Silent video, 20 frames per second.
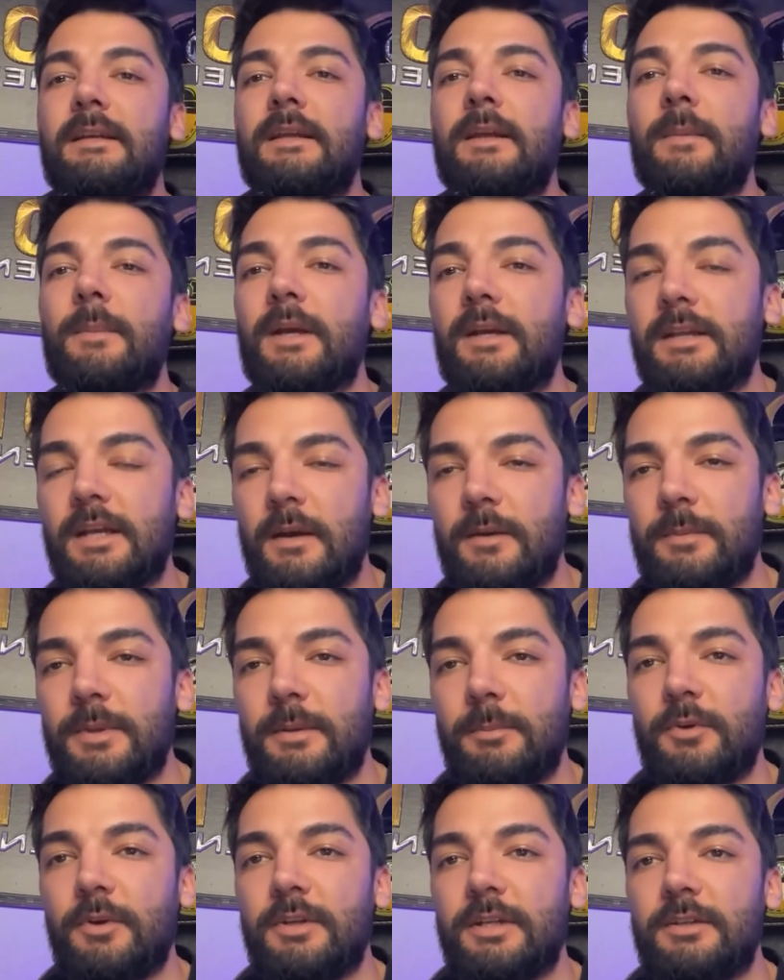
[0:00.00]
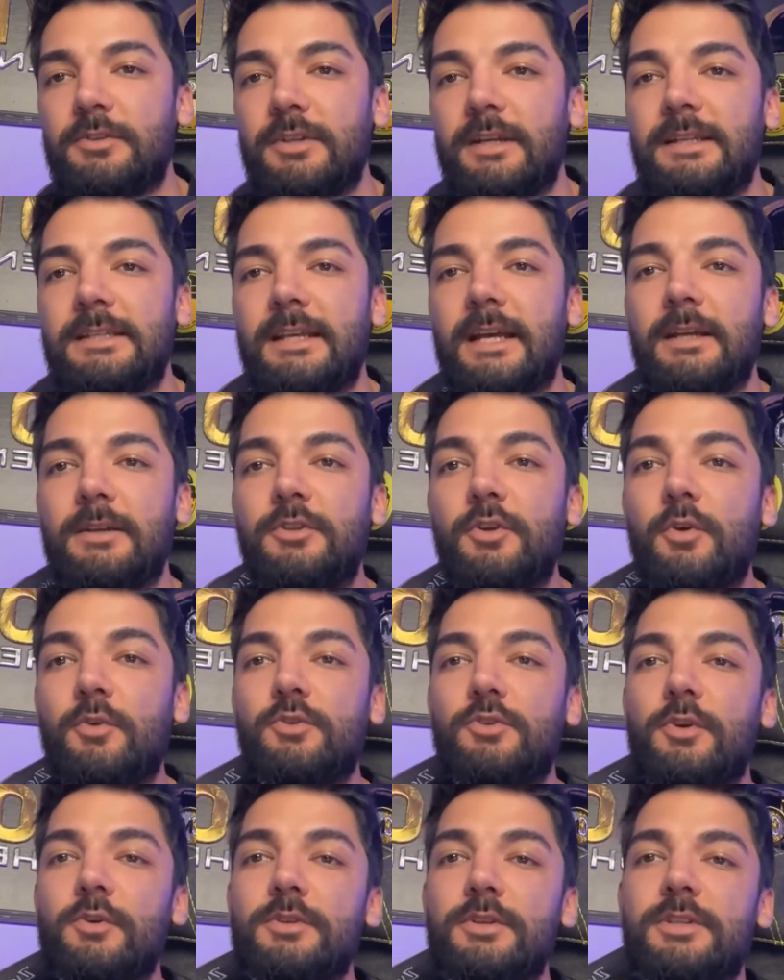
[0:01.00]
about how people can transact
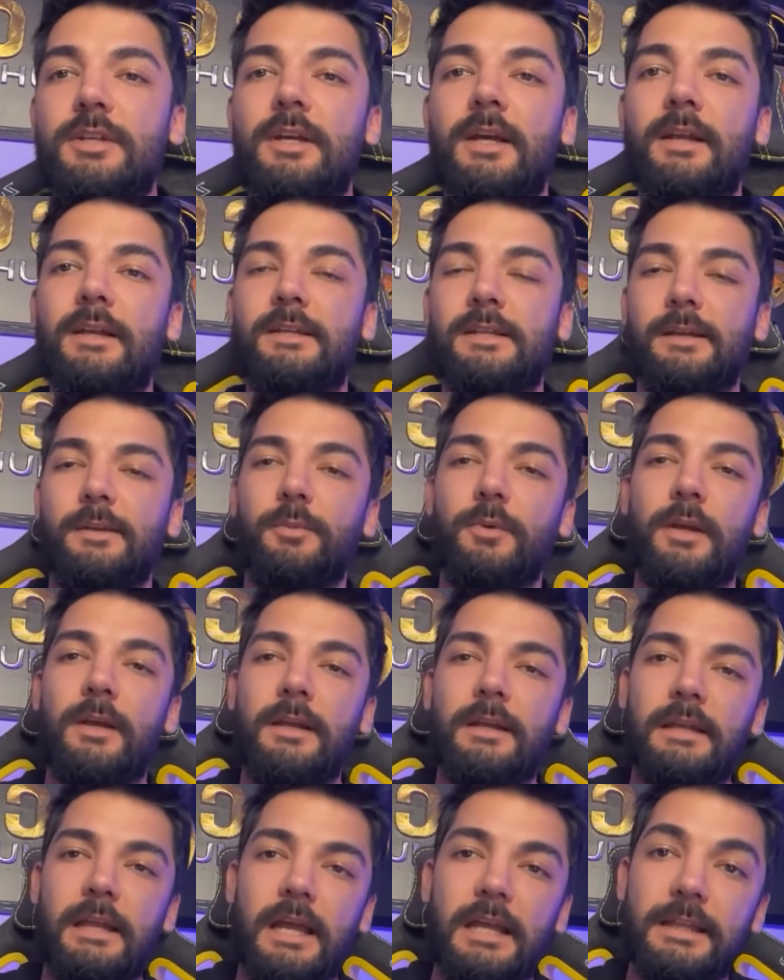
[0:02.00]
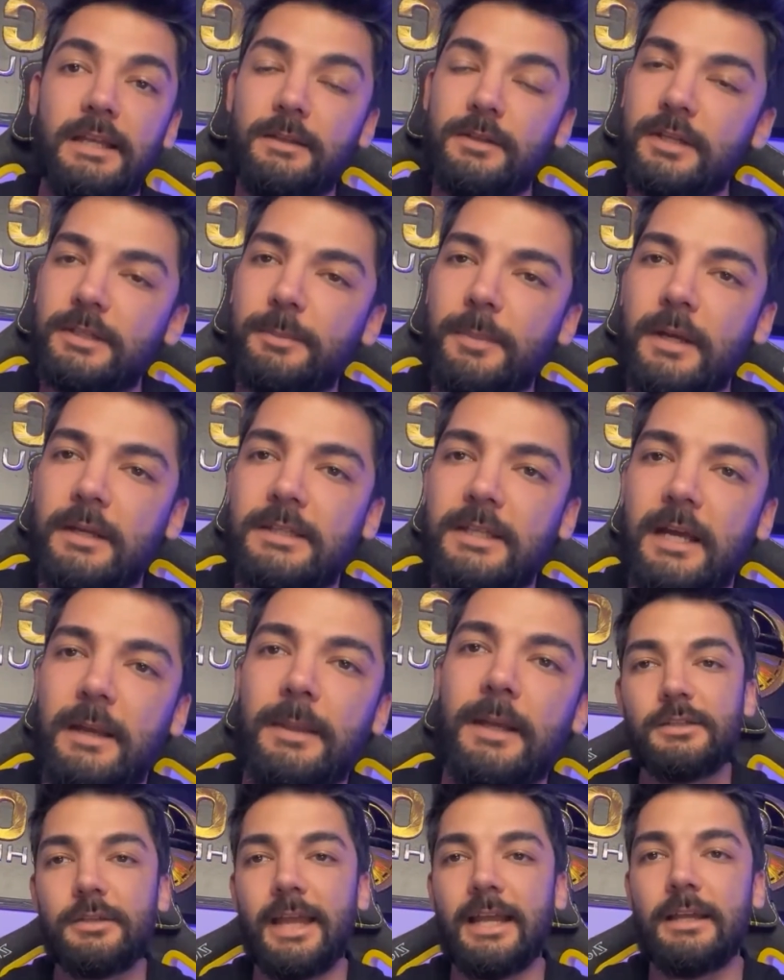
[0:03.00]
Doge on the Solana network. And in response, I'm
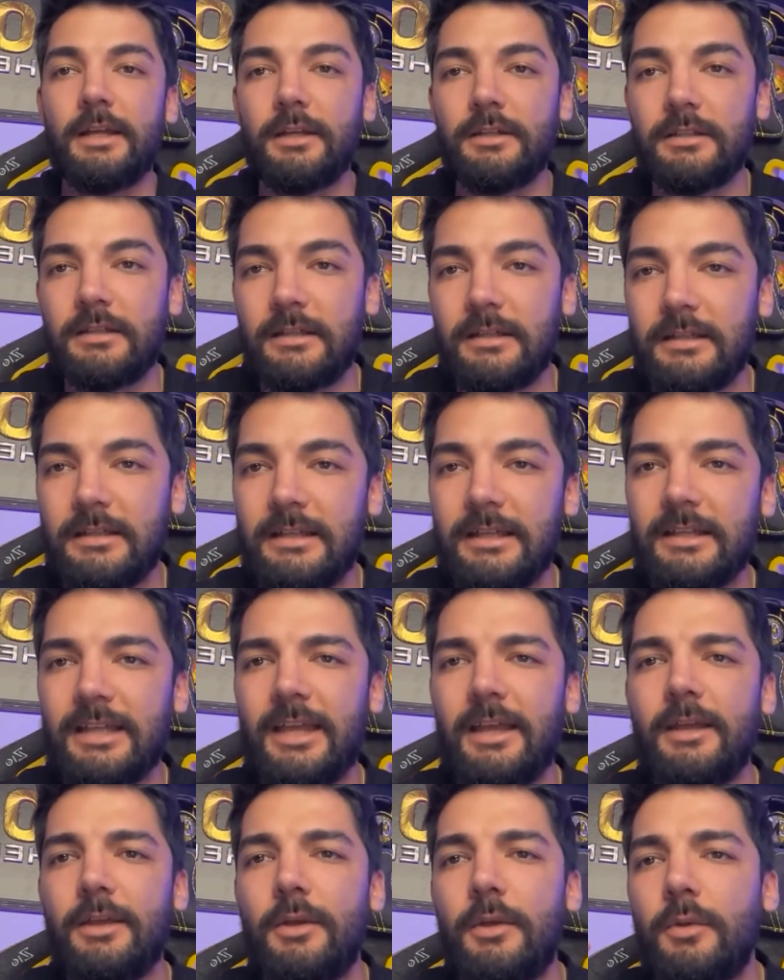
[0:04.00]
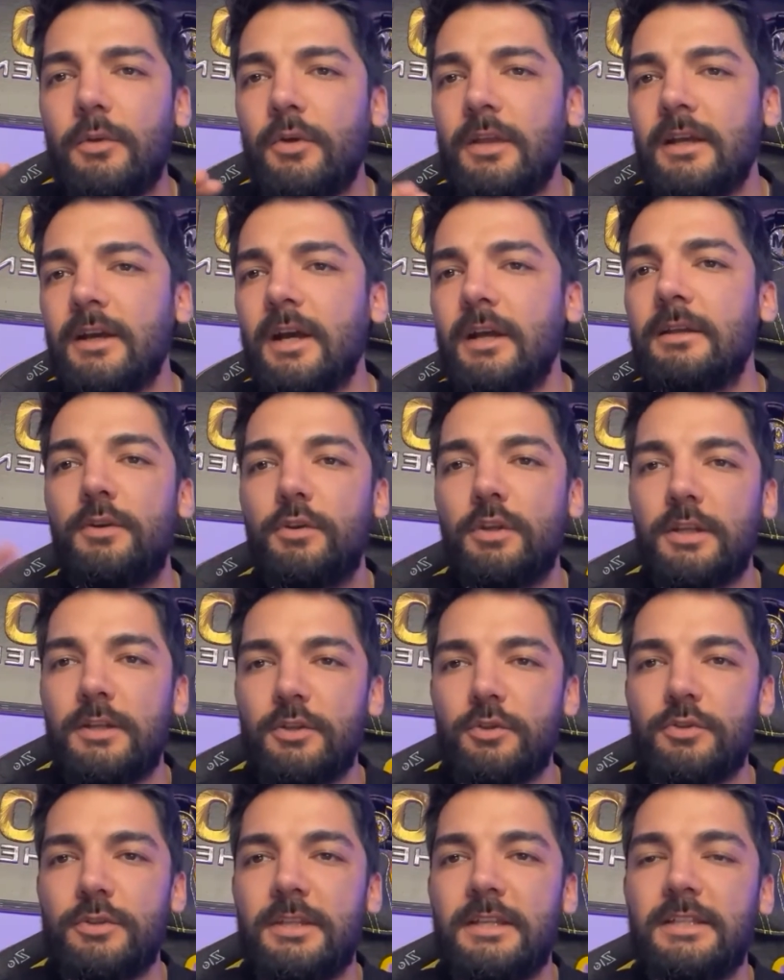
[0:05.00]
explaining to you how you can
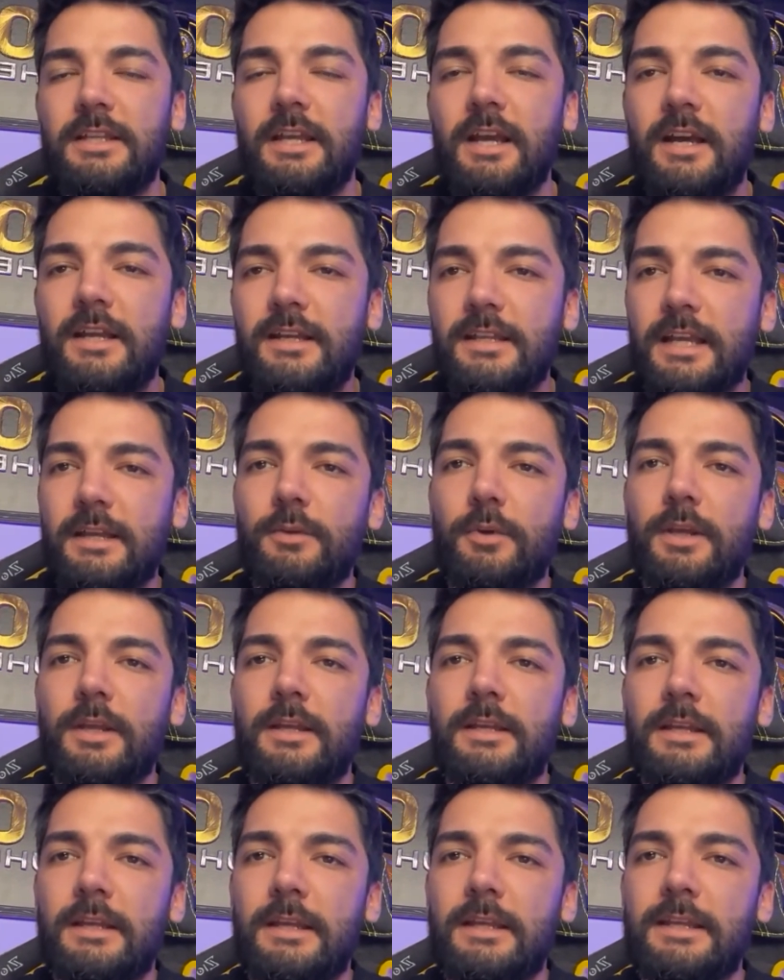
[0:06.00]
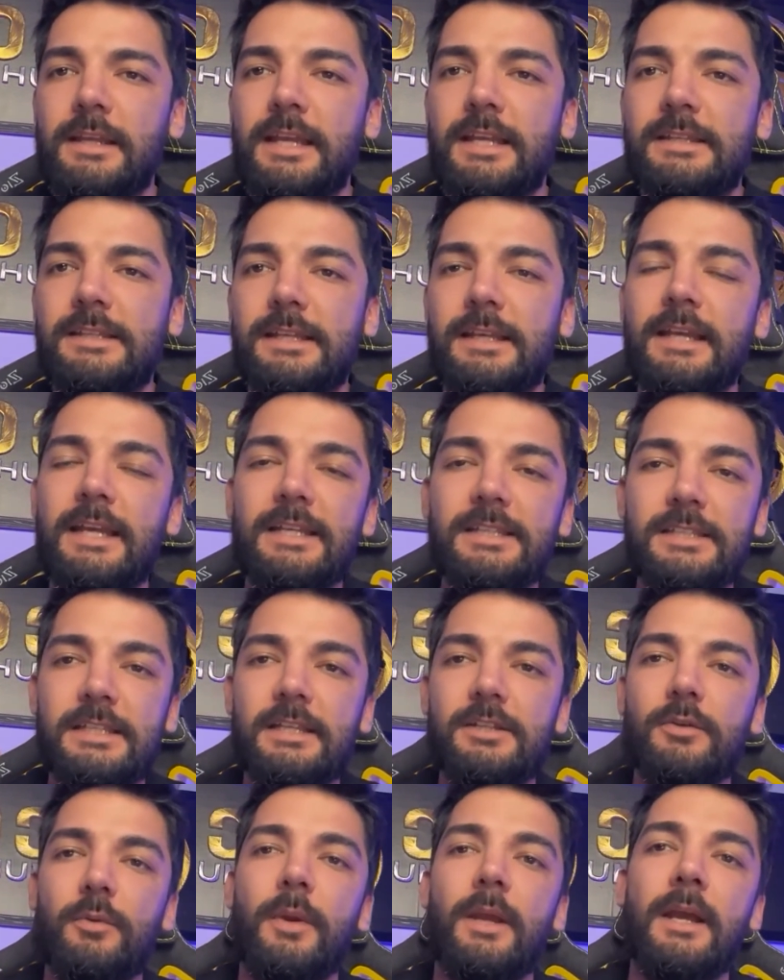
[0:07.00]
use the Solana network in the
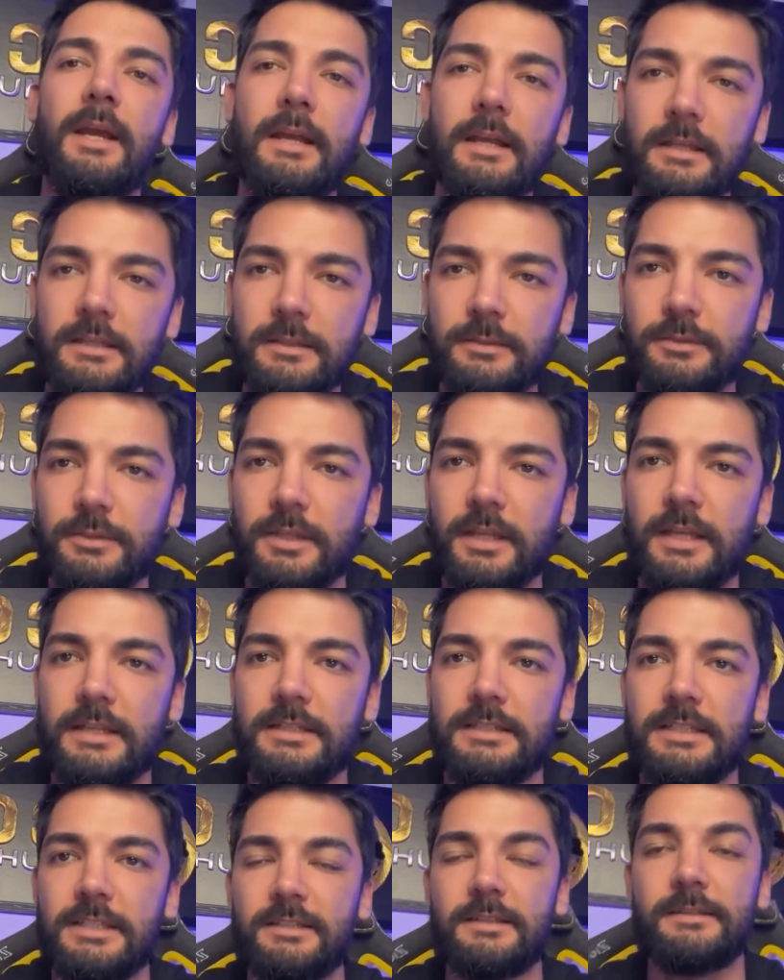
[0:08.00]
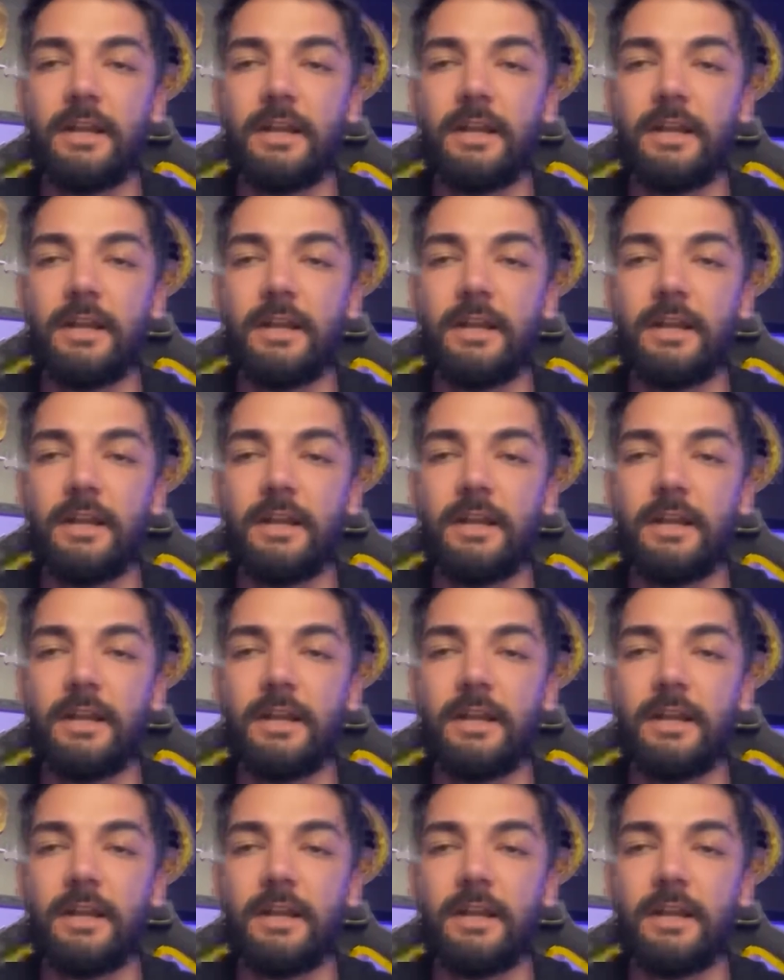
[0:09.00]
easiest way, friends.